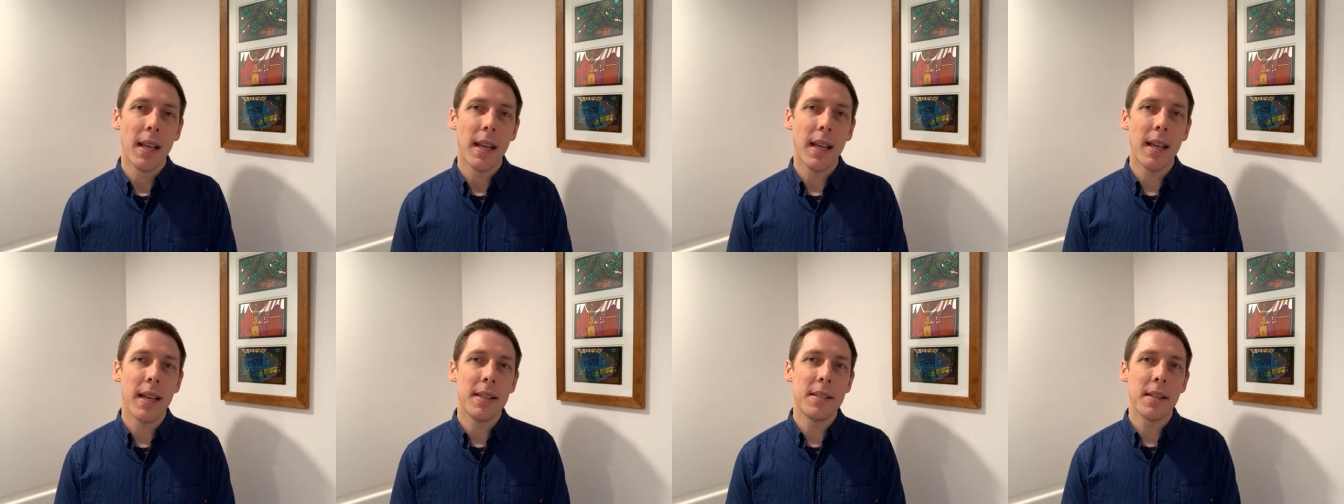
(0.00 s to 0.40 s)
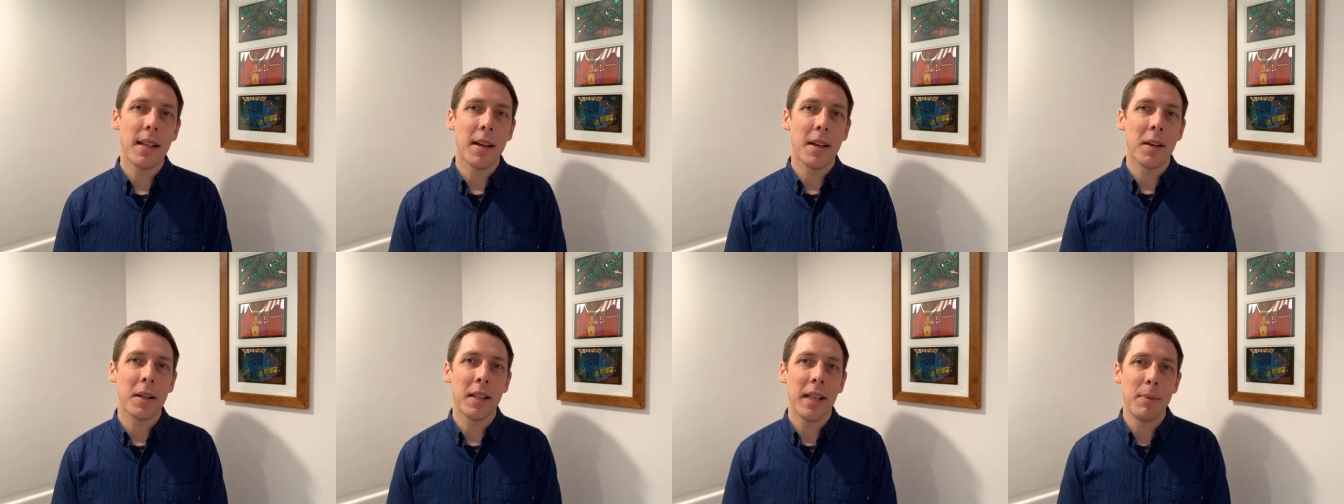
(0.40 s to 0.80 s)
and
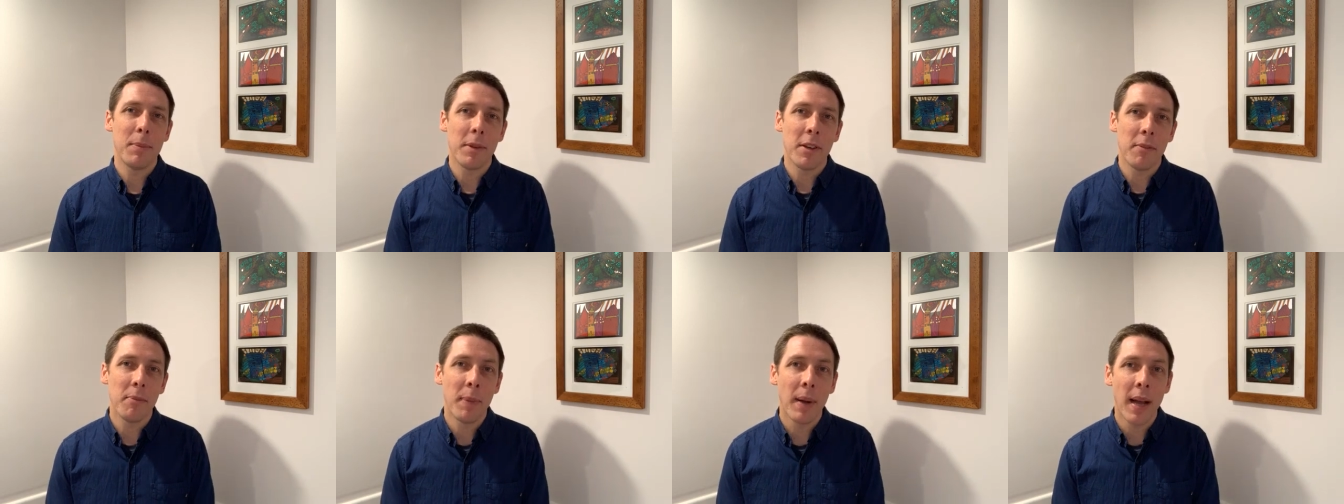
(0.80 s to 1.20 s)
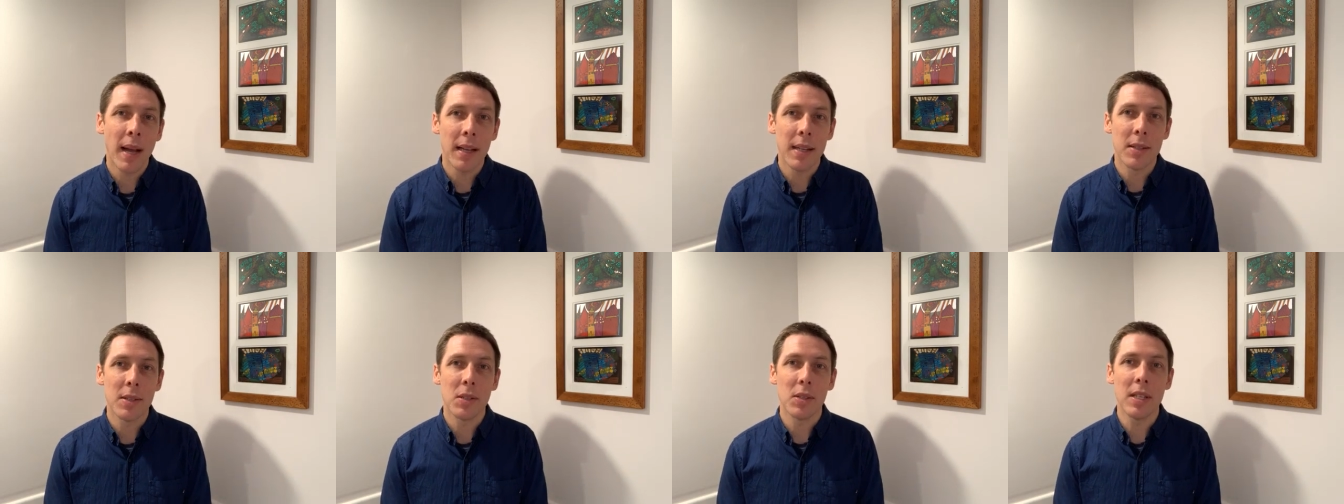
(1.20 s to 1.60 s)
our collaborative
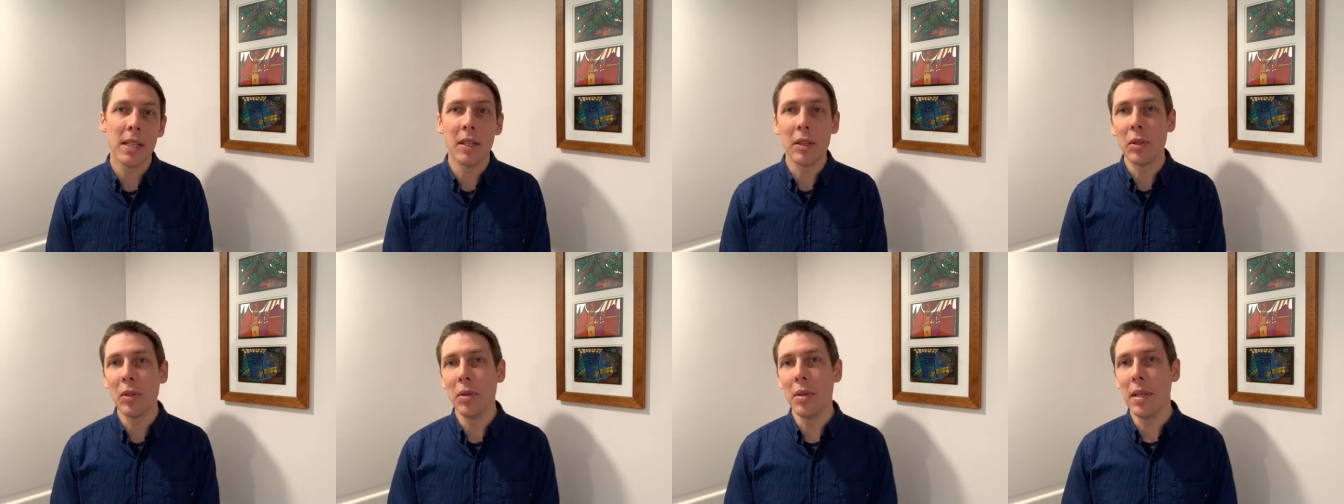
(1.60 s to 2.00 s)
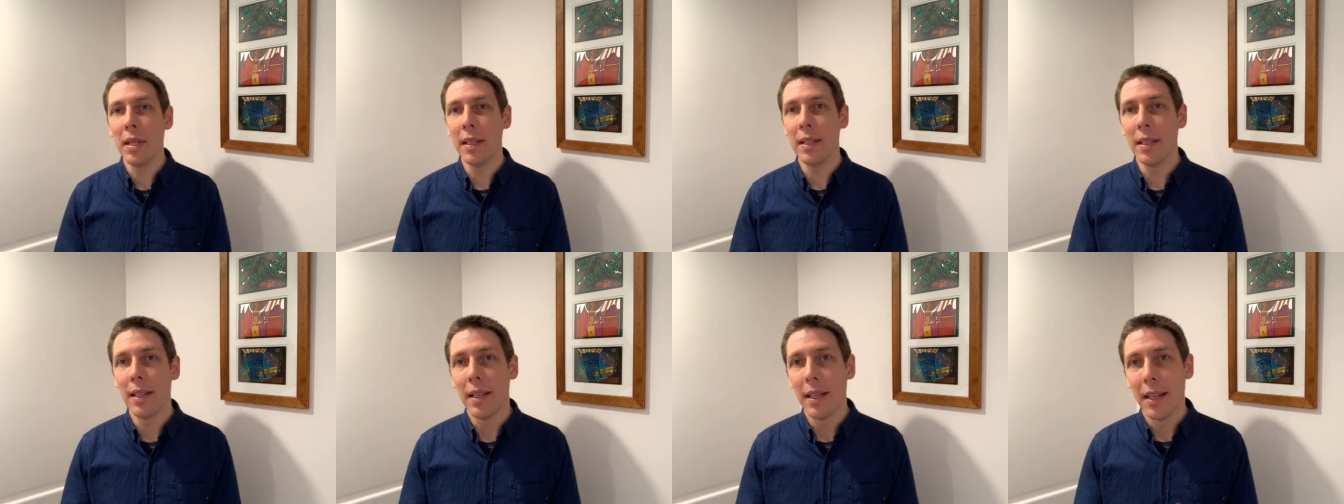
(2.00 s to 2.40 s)
partners,
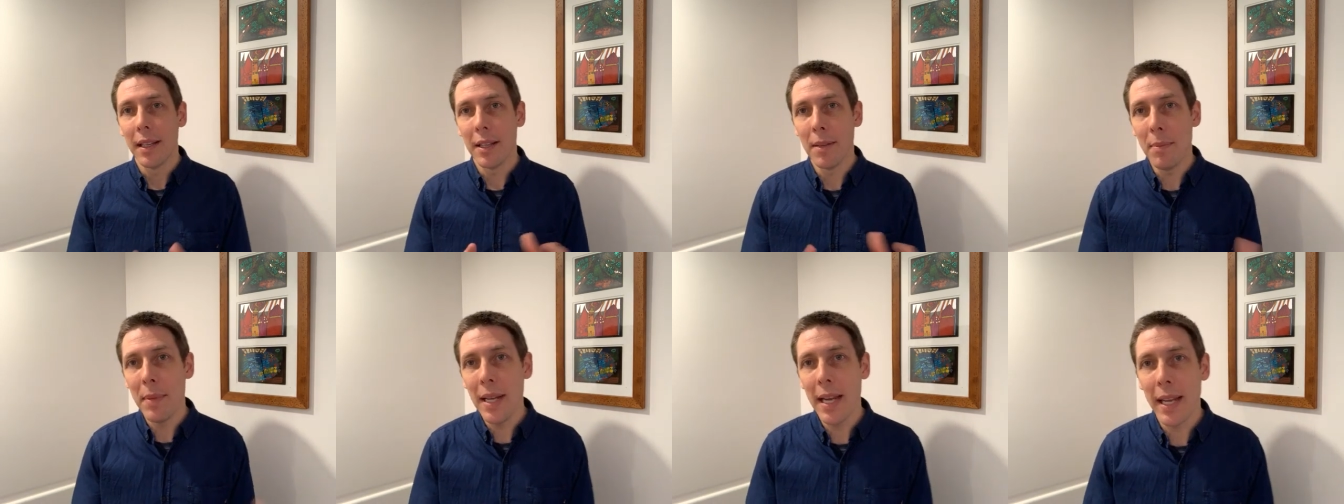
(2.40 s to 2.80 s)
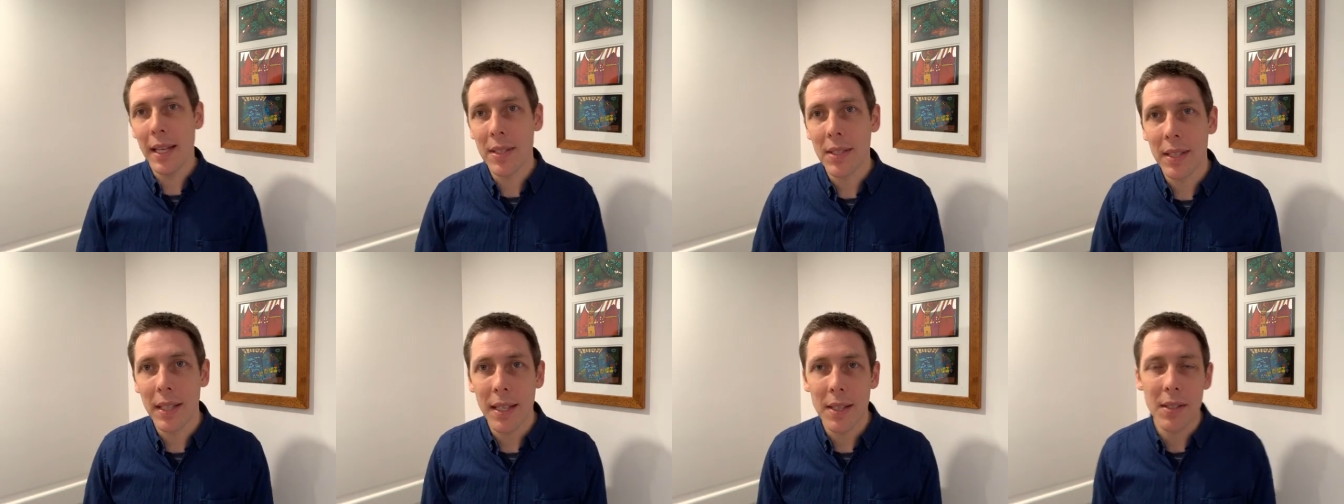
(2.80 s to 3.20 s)
including the
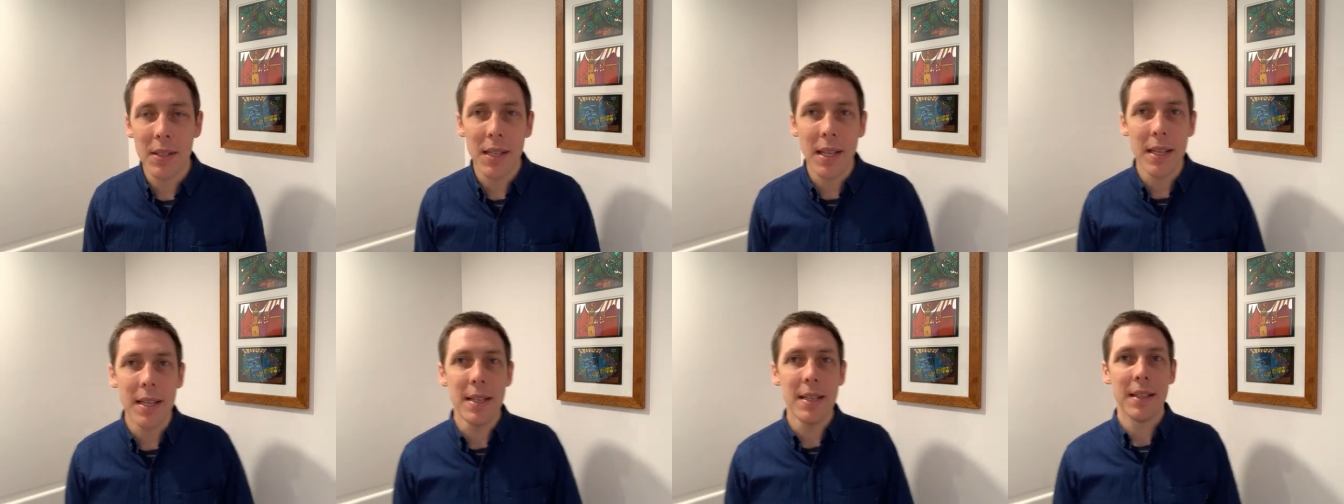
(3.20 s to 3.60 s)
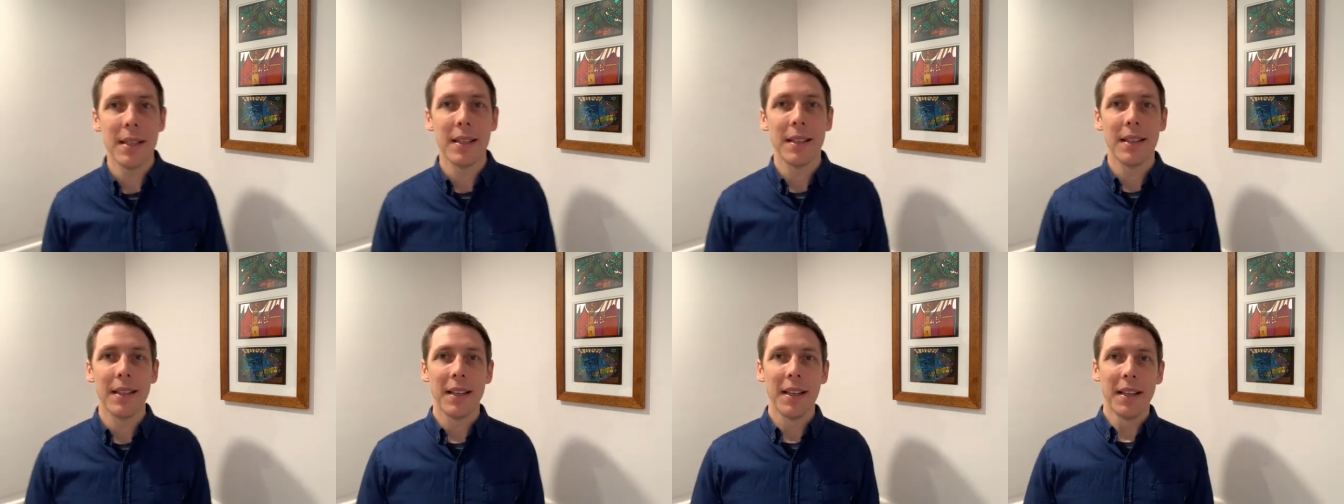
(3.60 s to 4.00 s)
MINEX CRC,
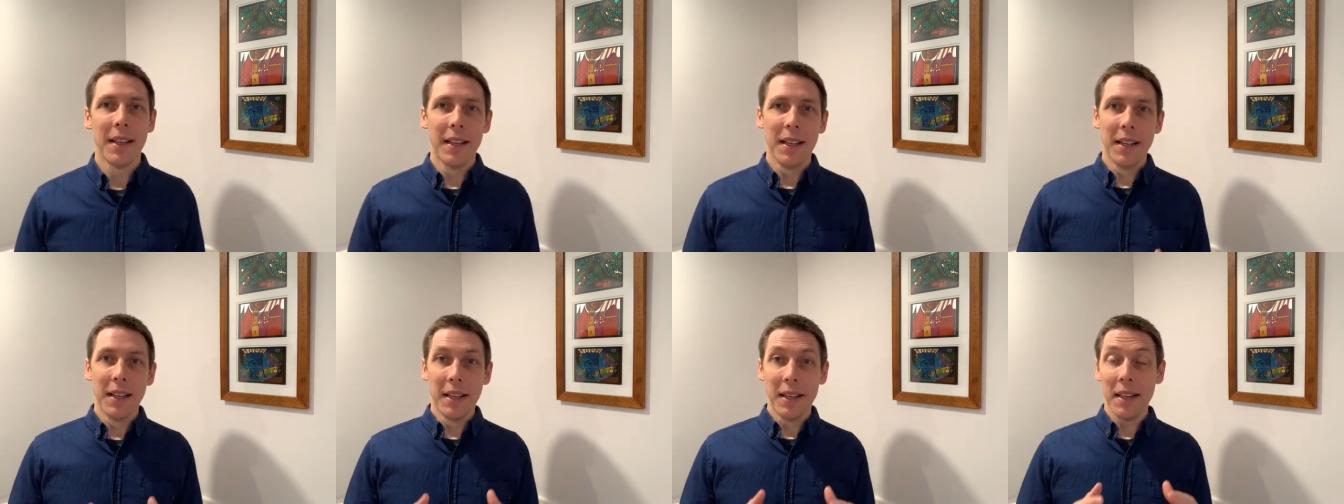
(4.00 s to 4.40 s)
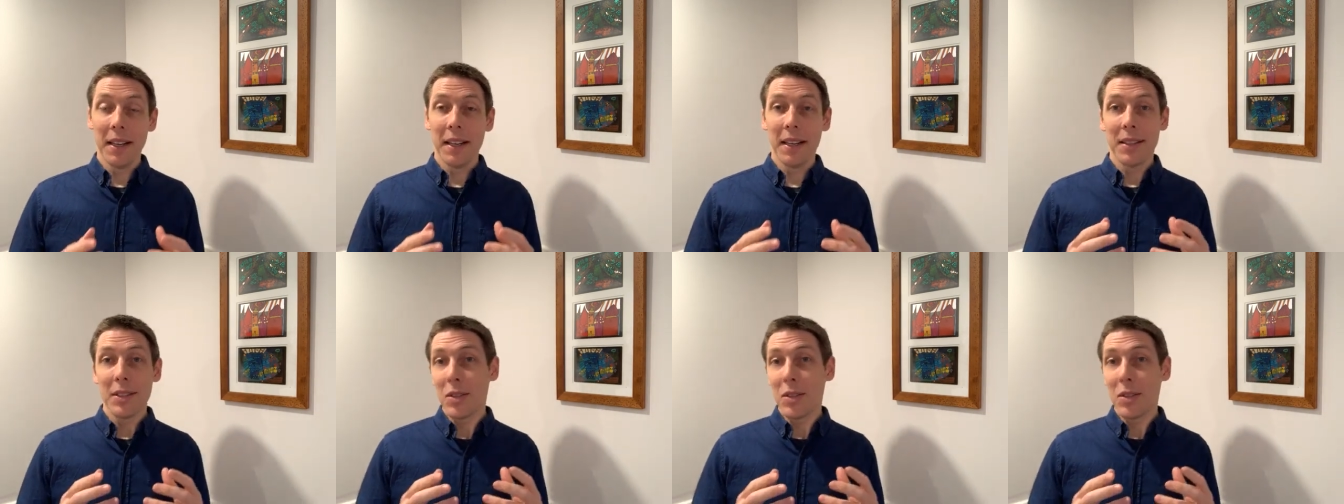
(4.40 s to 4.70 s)
uh,